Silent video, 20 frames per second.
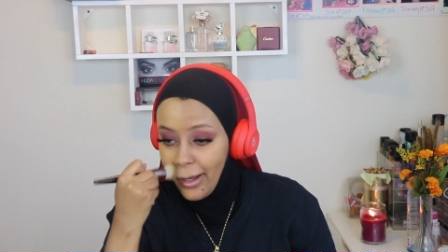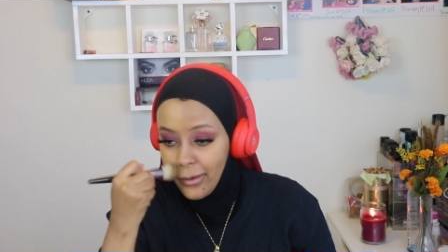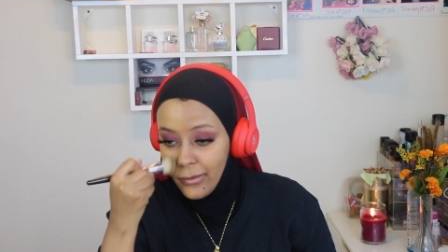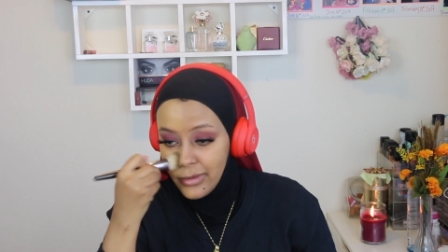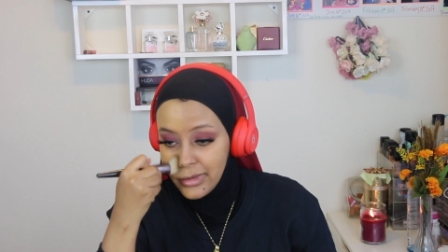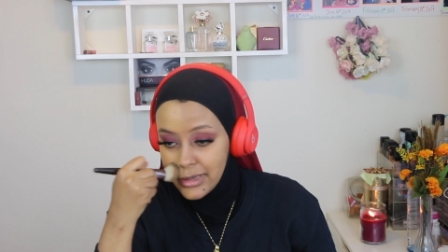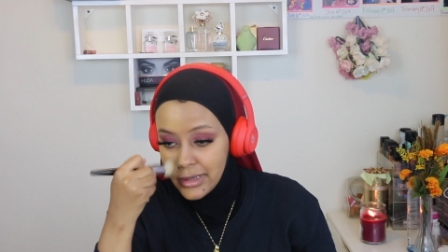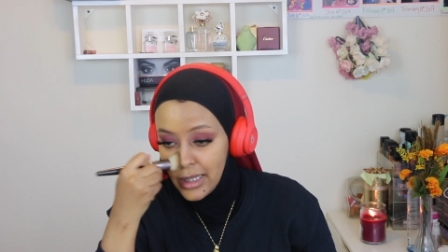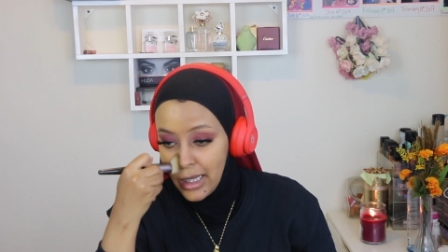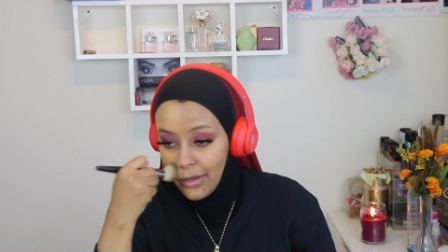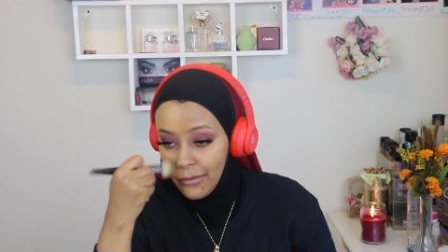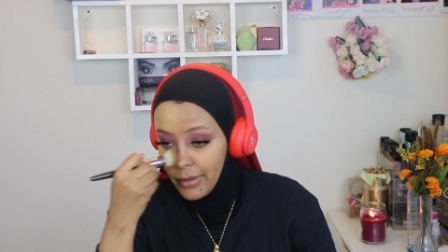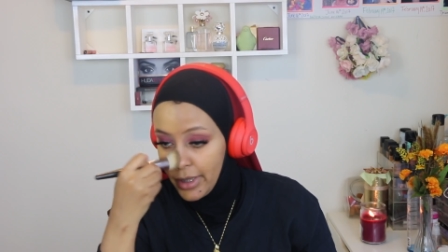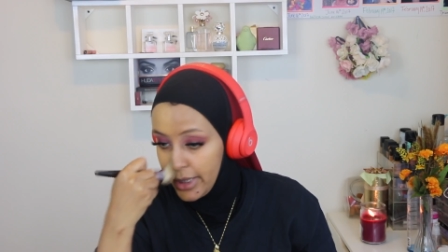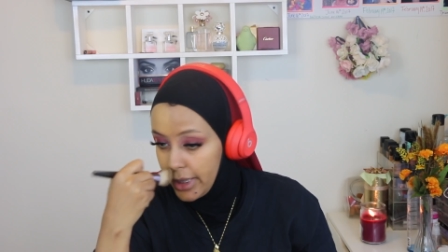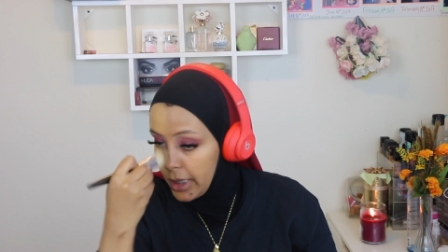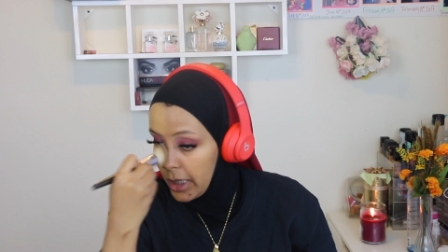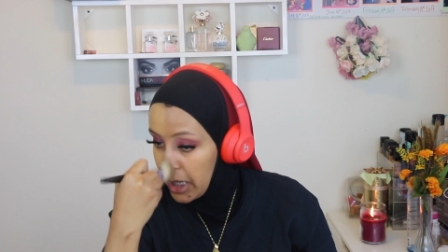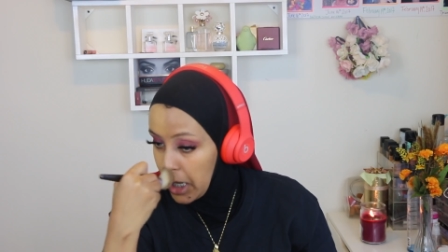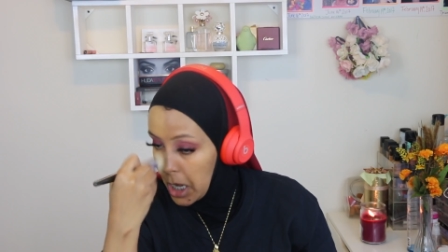I was not
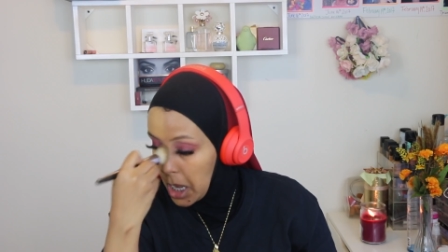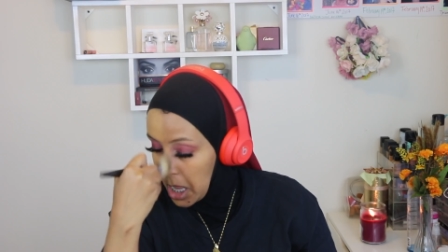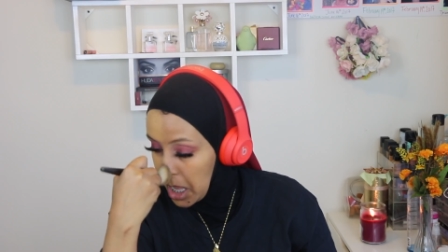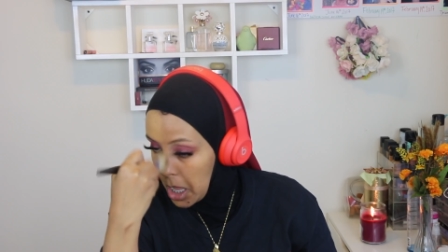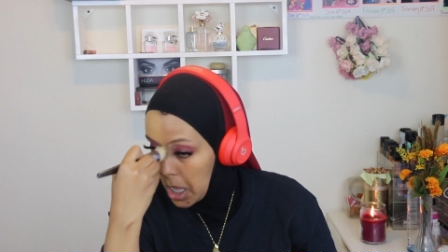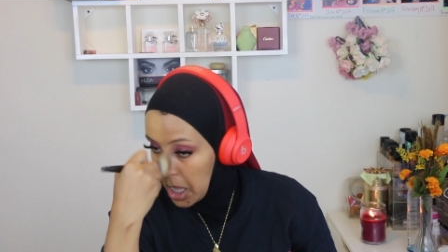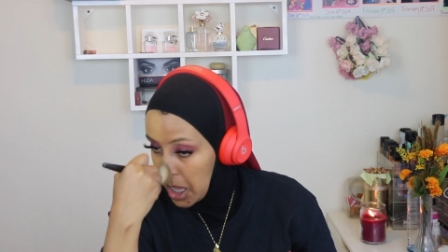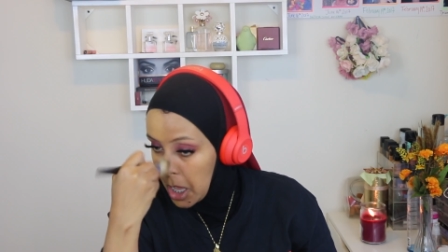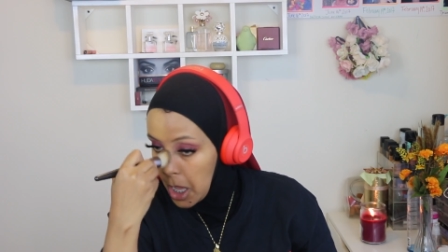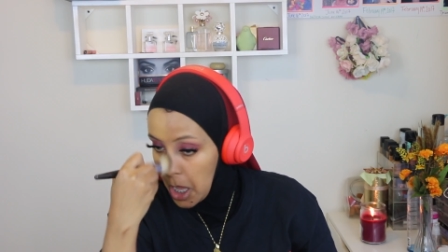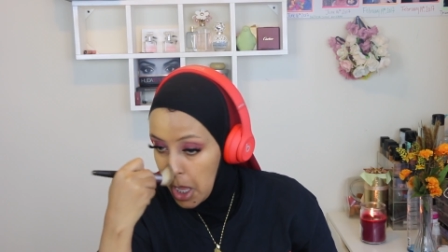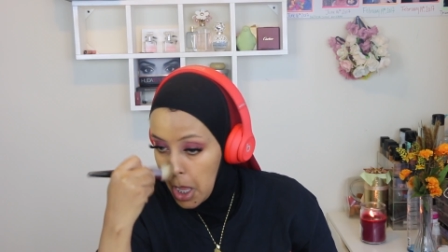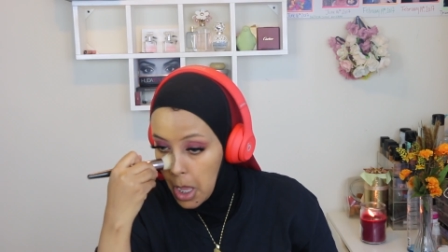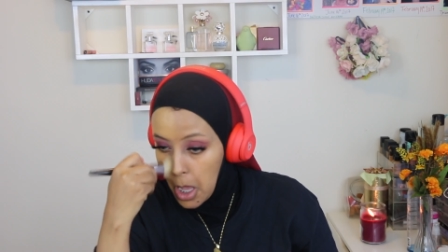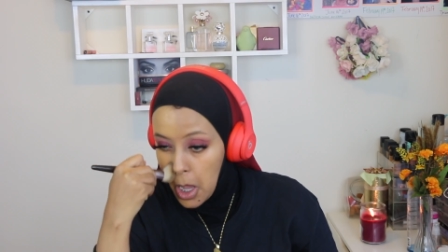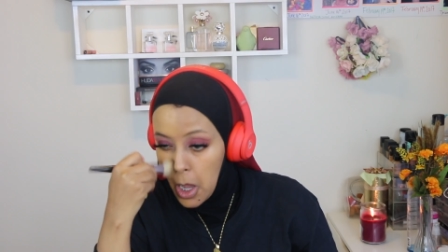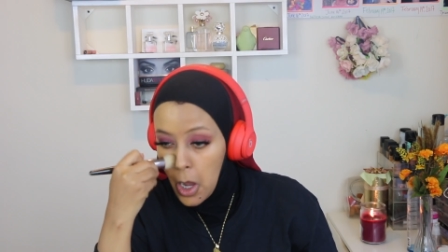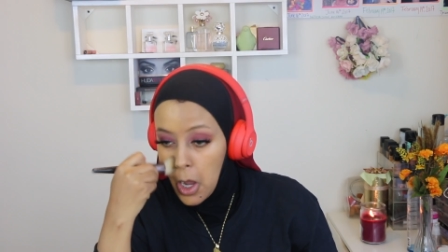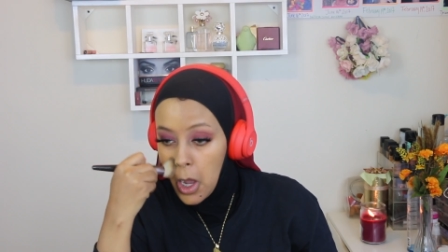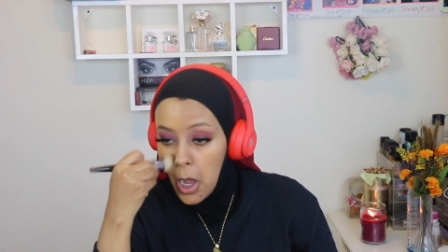ready.
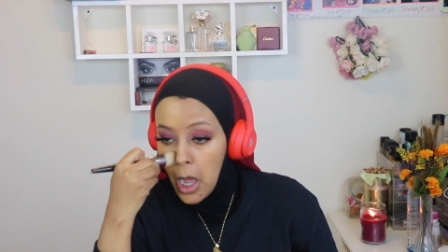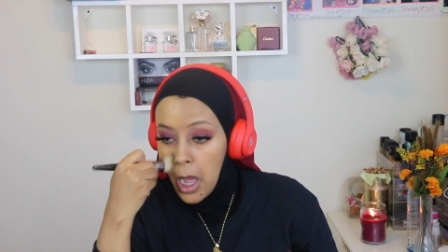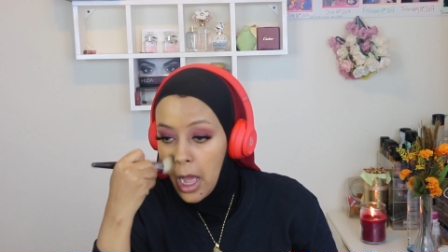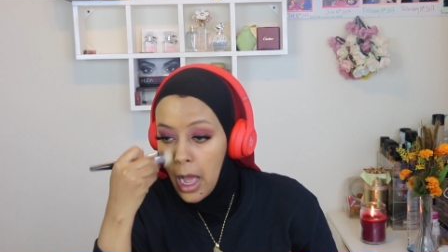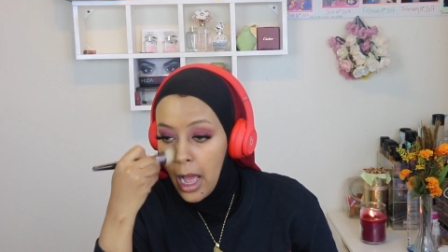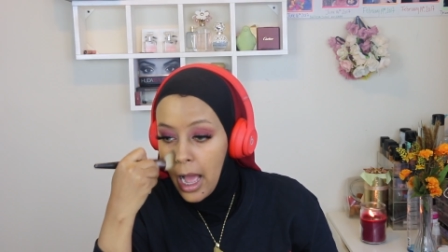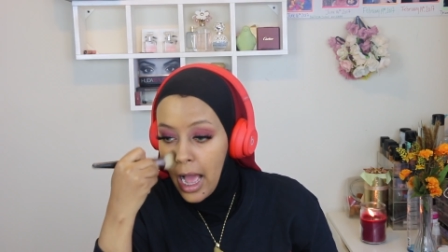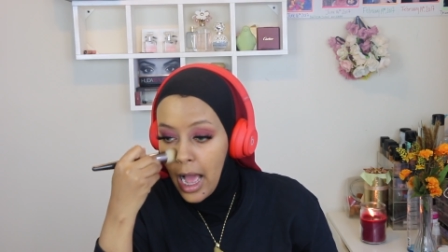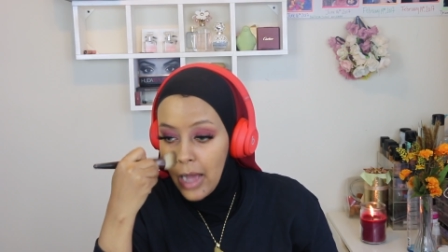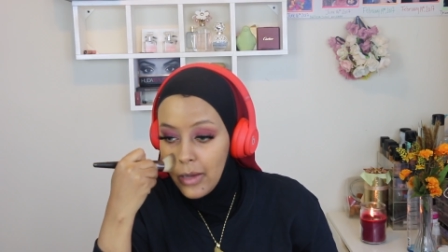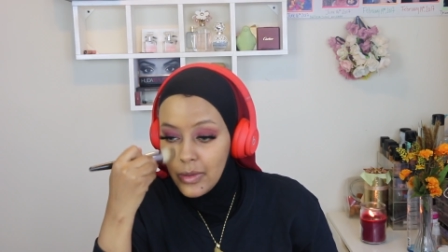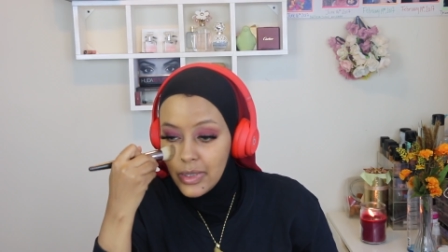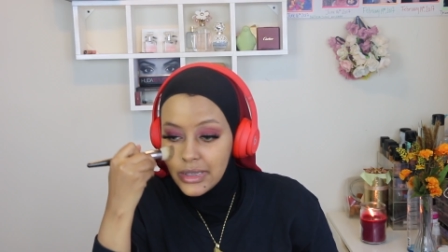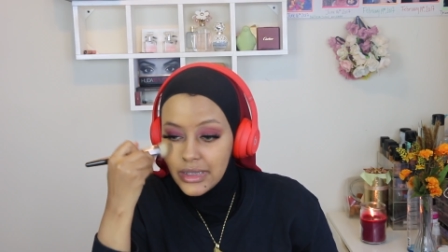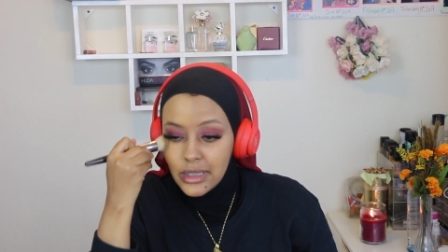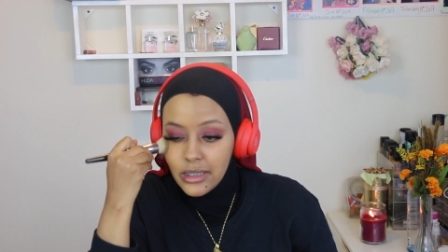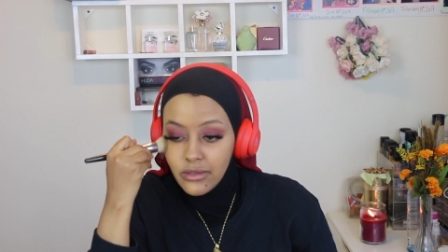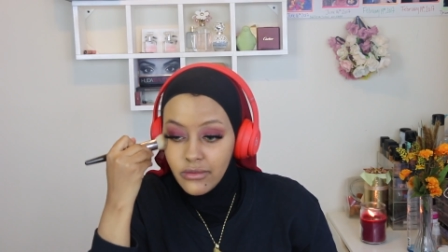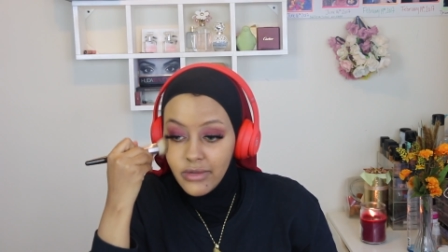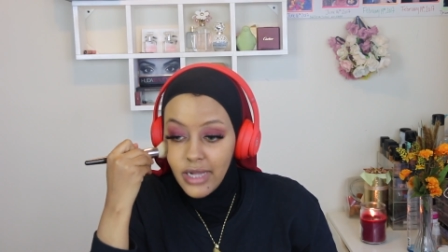I
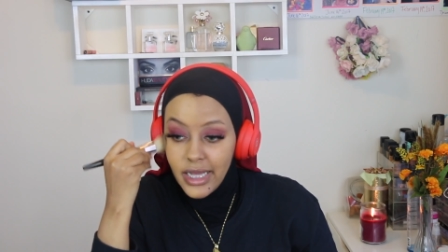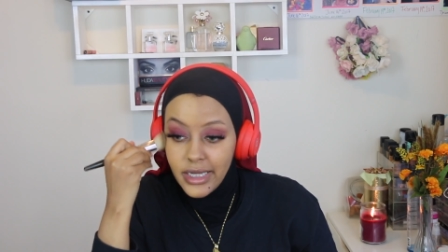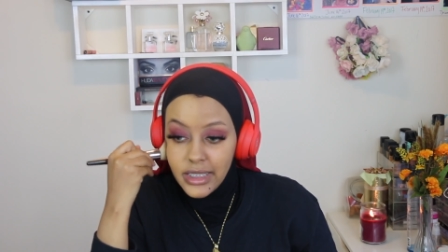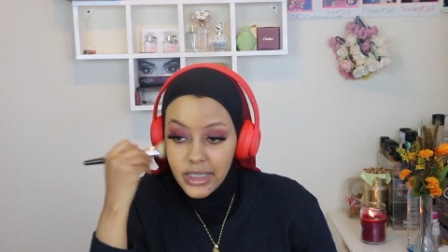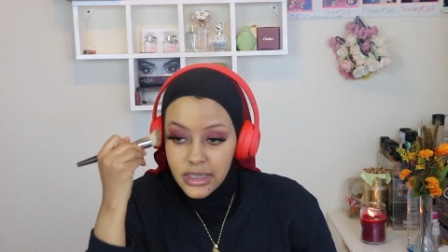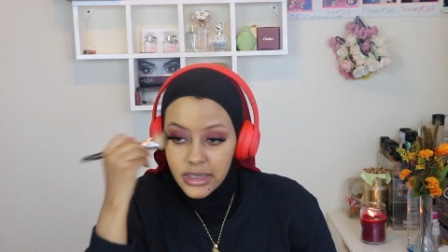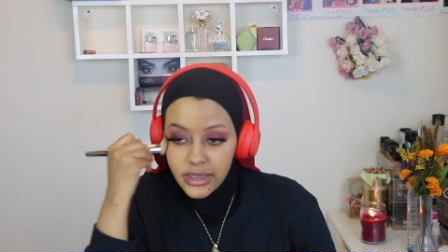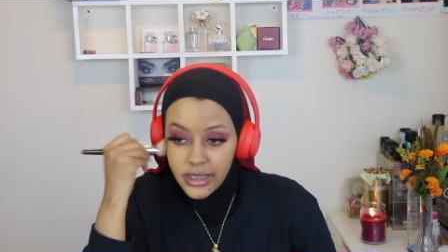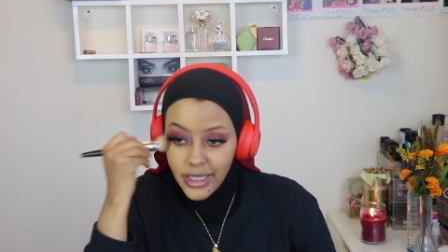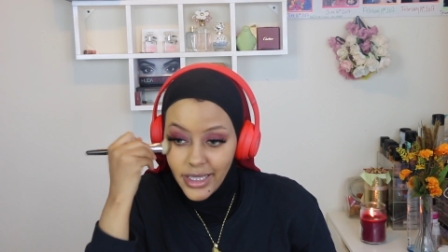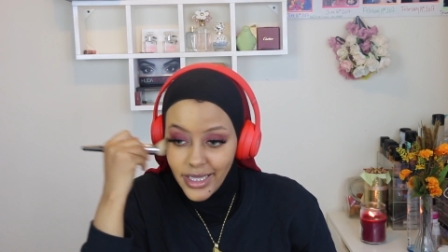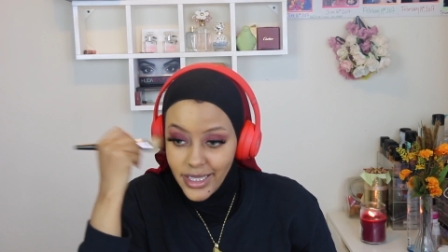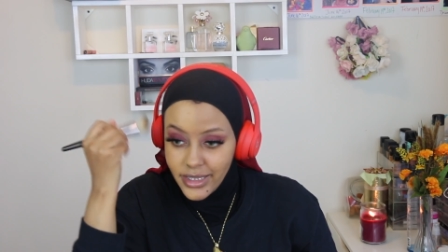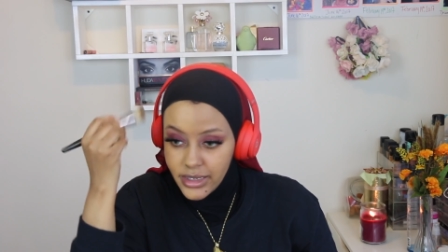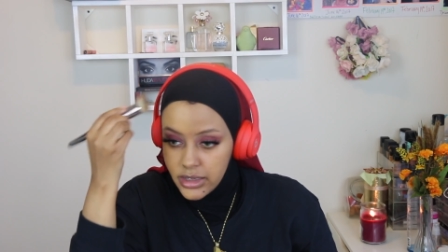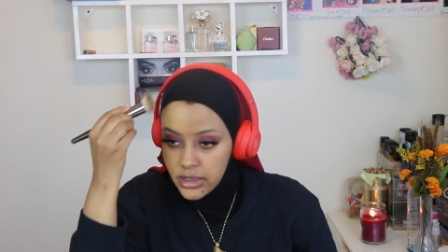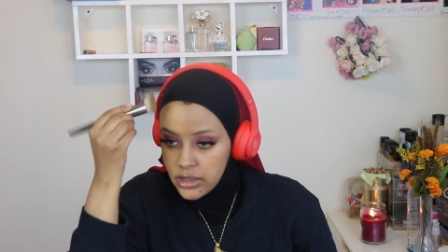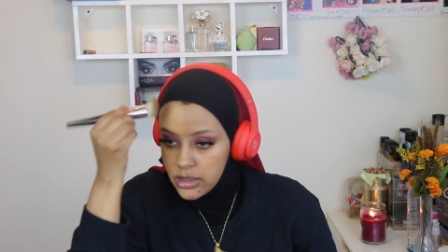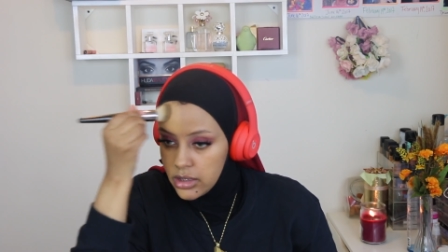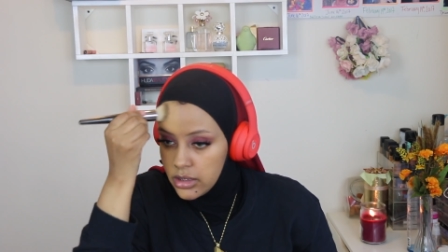wasn't ready,
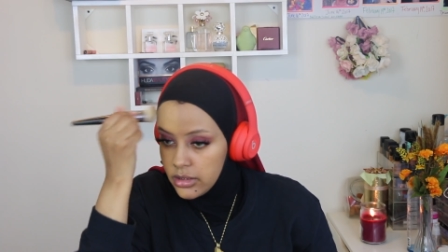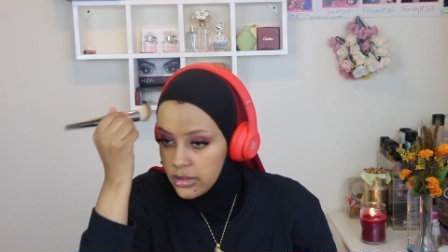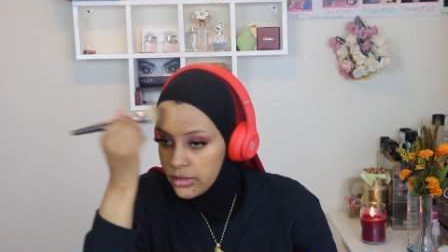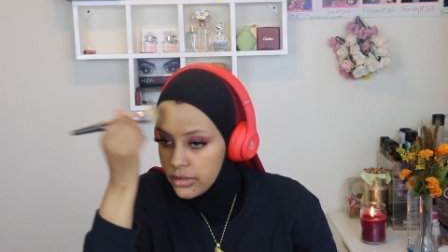sis.